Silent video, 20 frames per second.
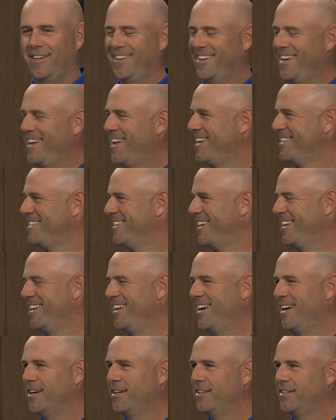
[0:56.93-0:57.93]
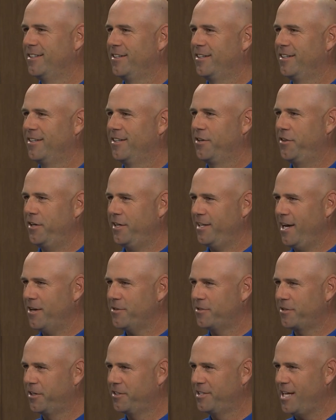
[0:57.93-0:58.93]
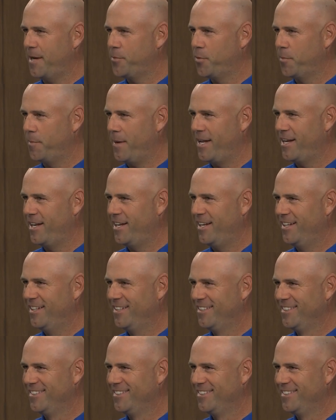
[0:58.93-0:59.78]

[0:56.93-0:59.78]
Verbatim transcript: And I said, "You think now's a good time to abandon it?"